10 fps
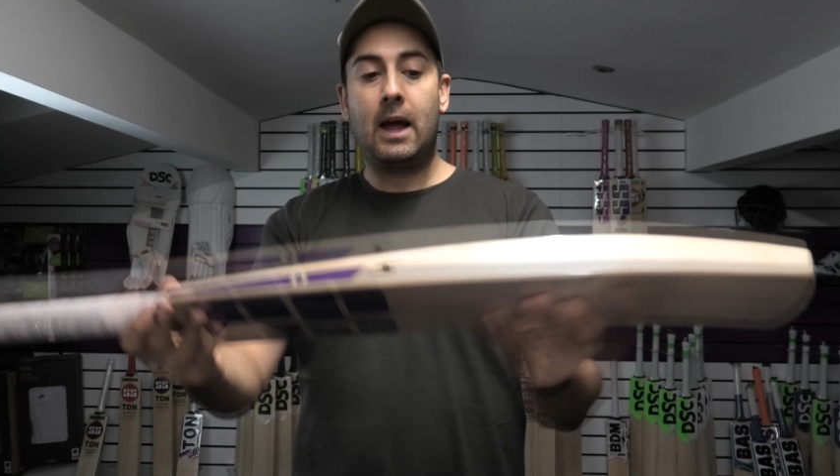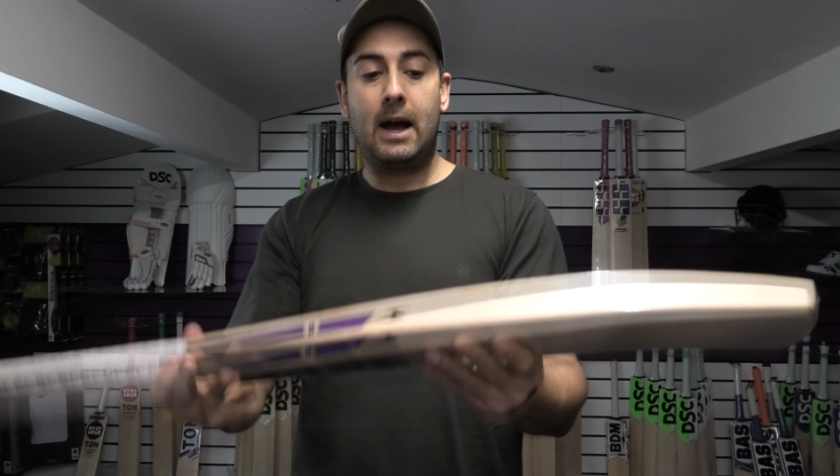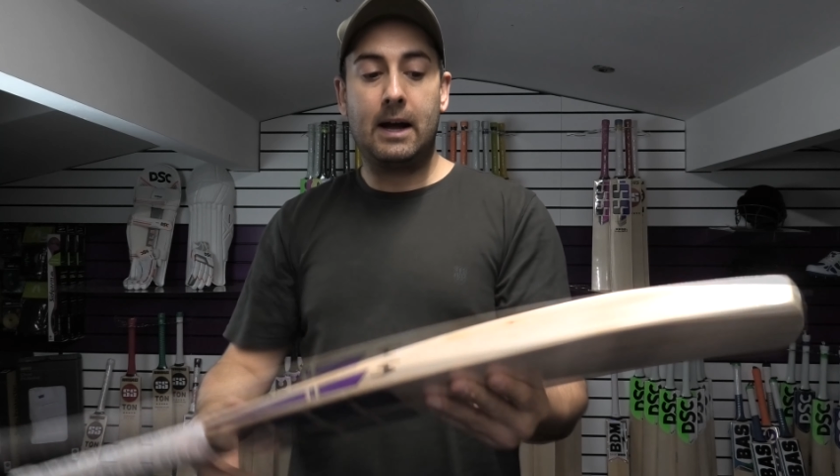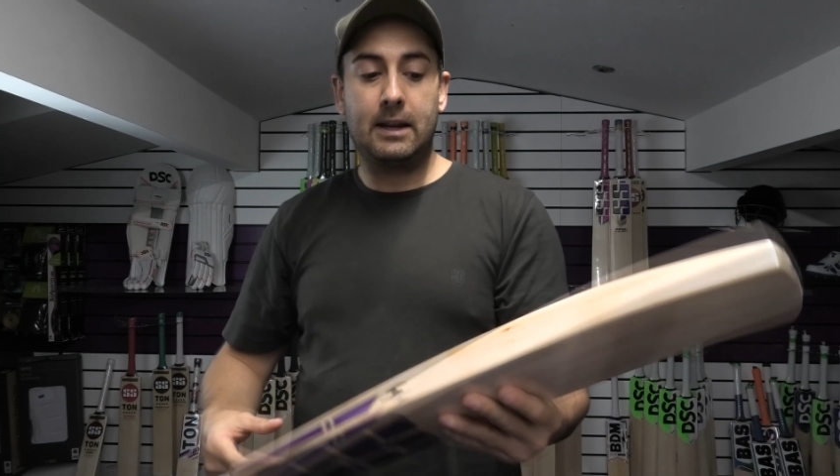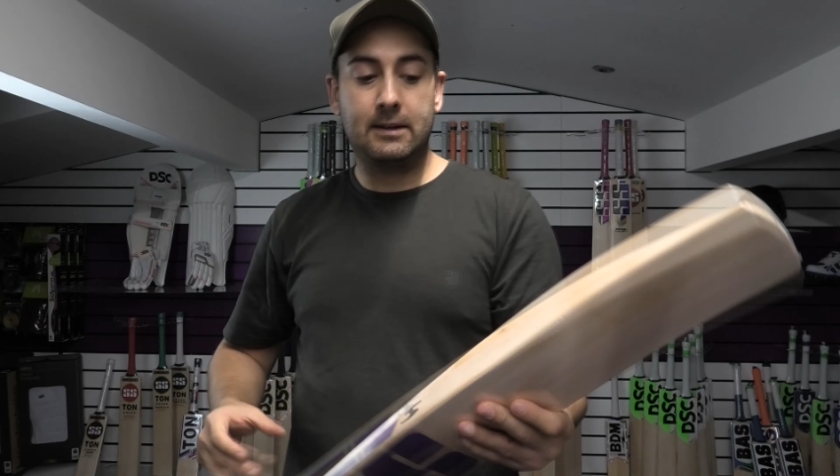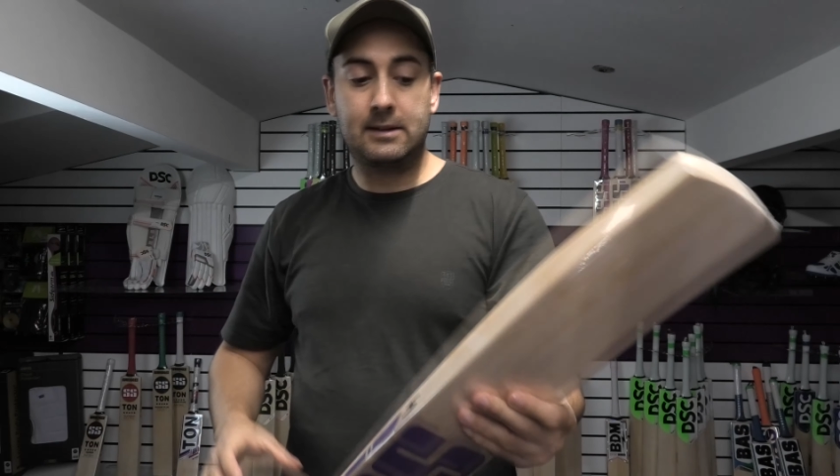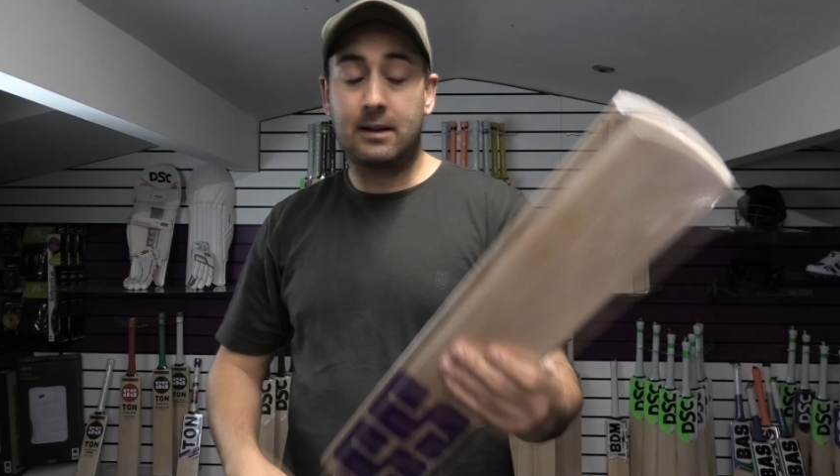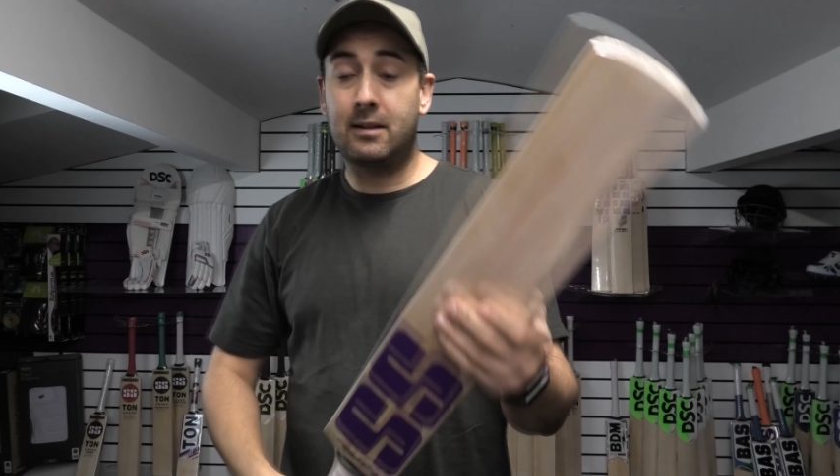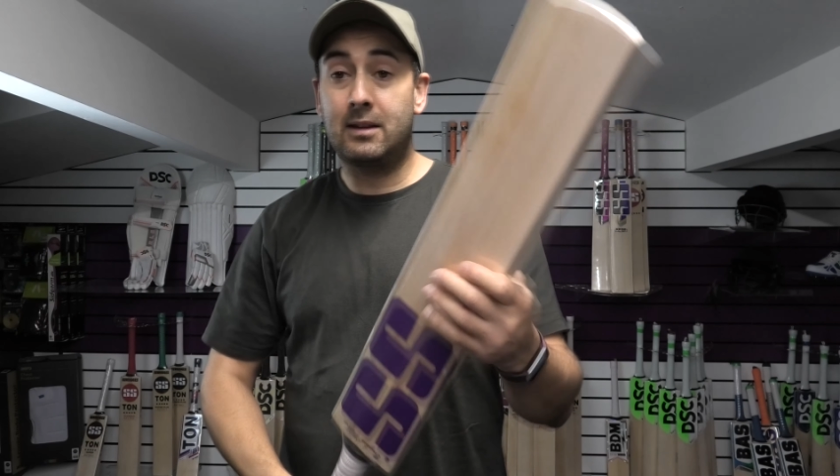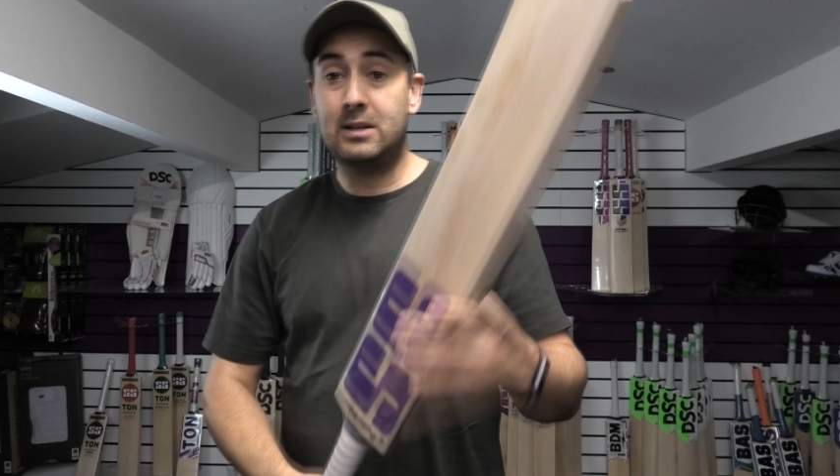and
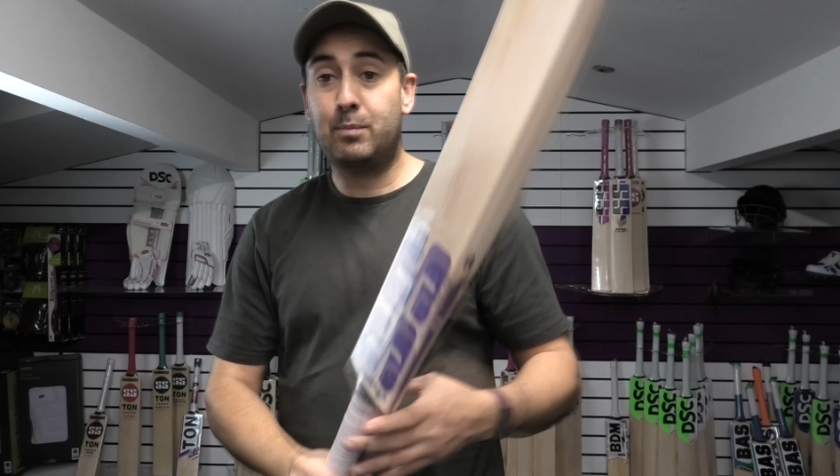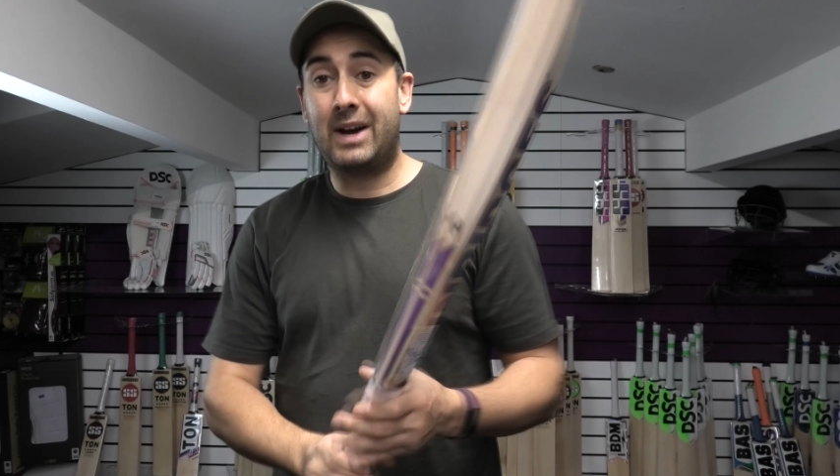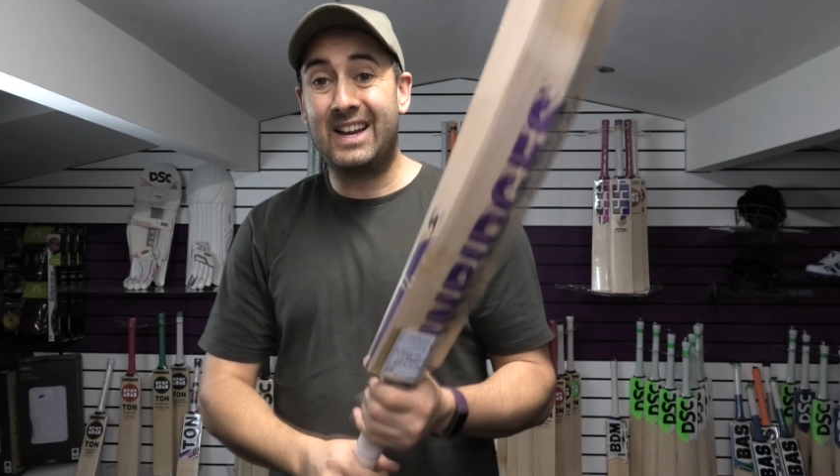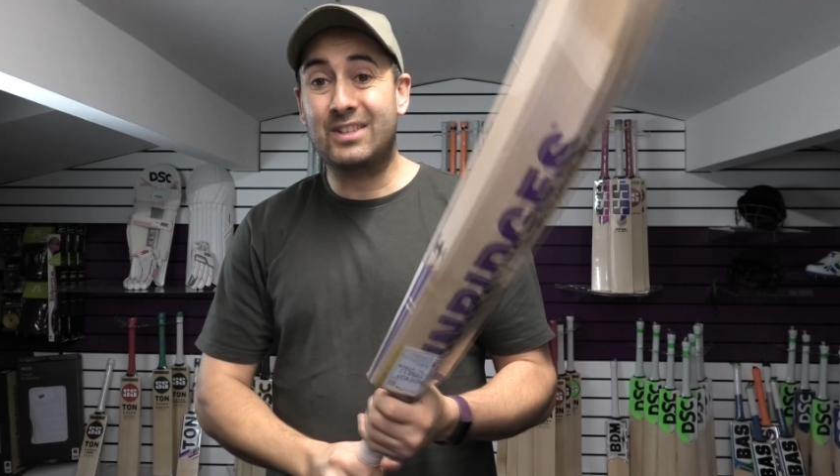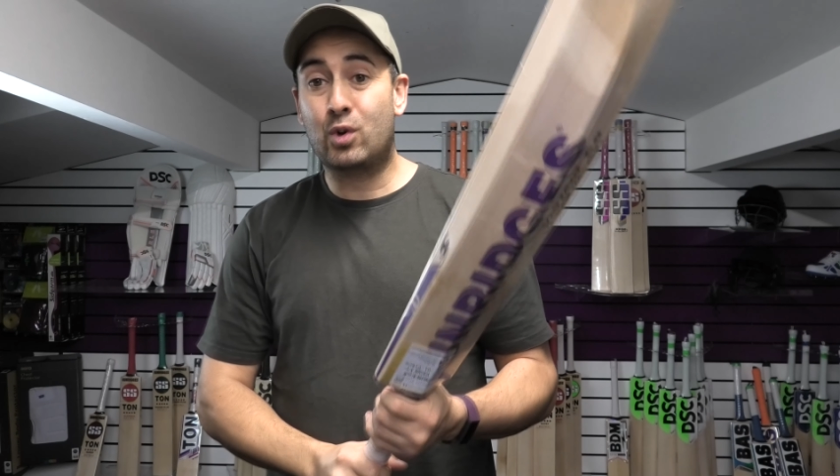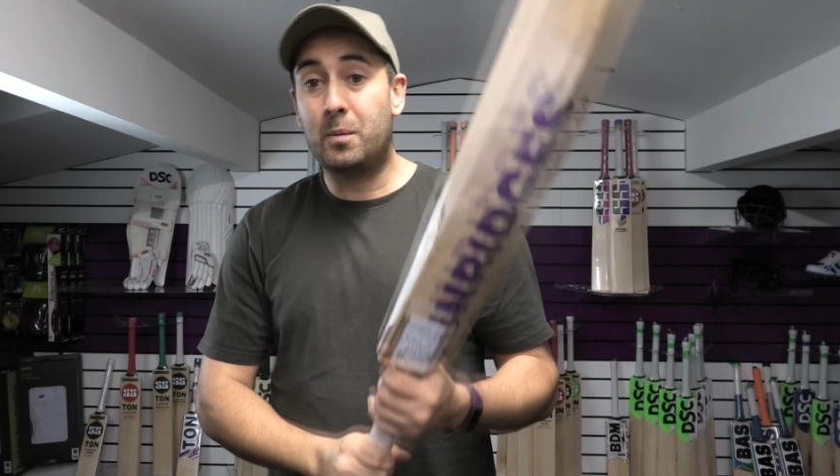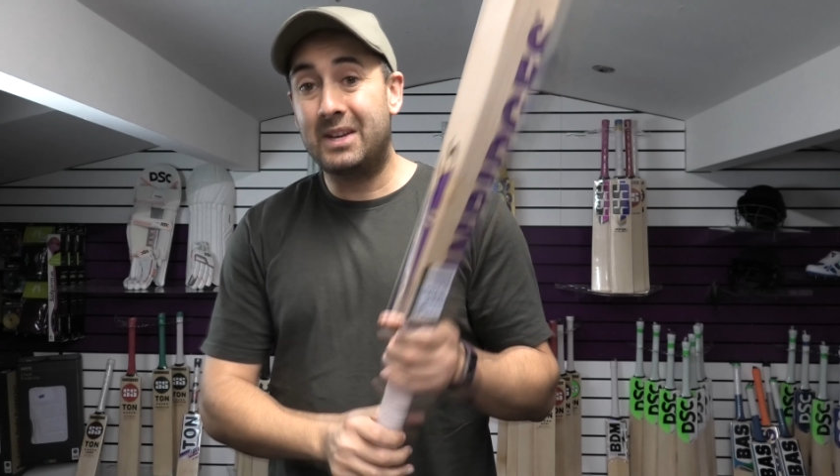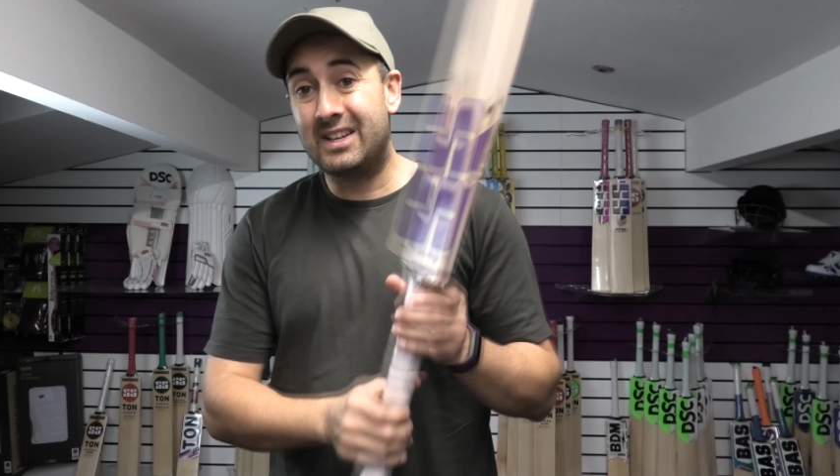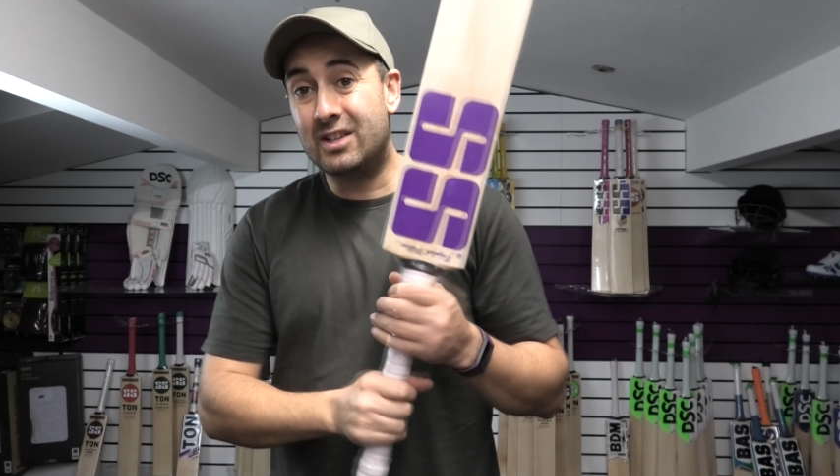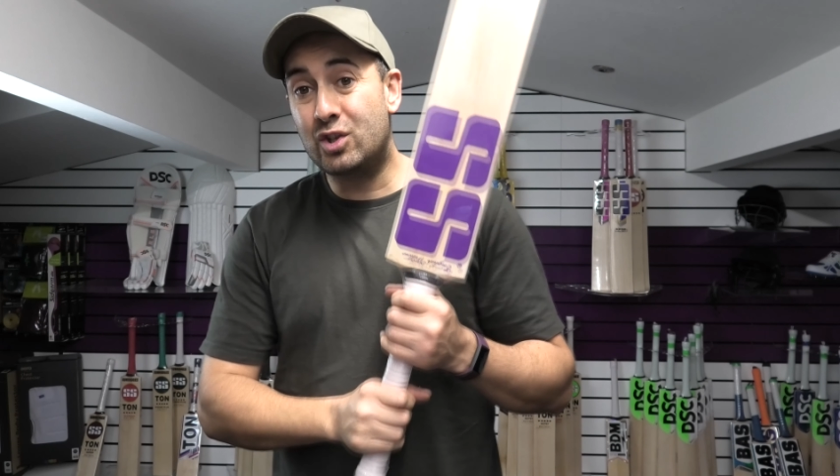this bat is
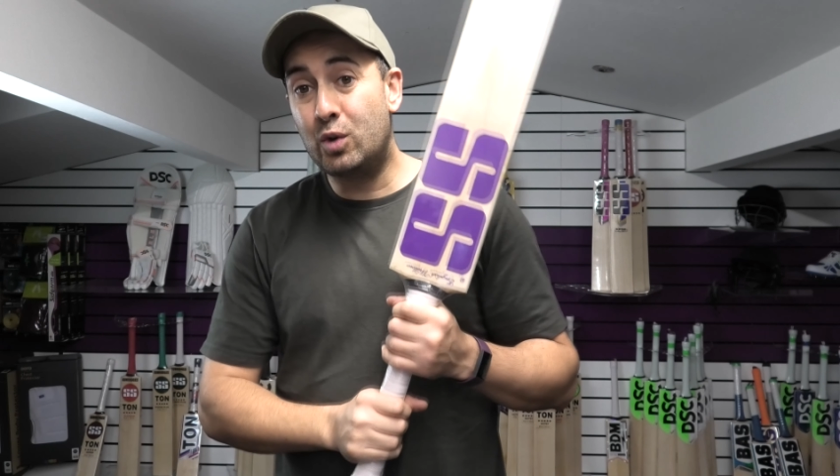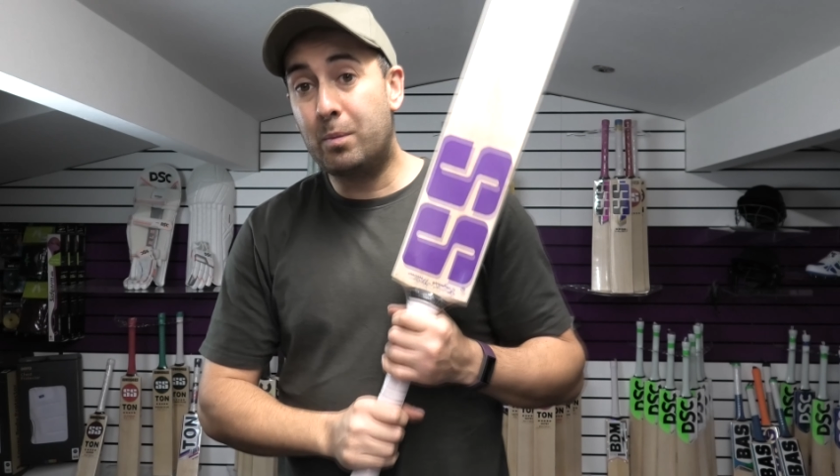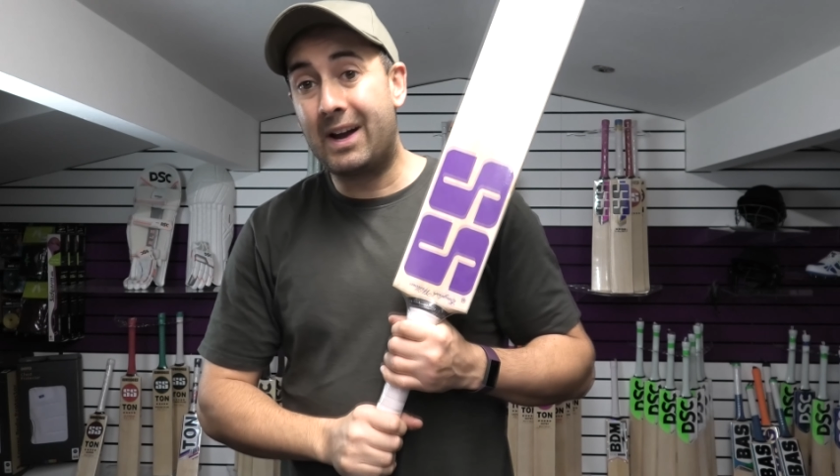coming in at £2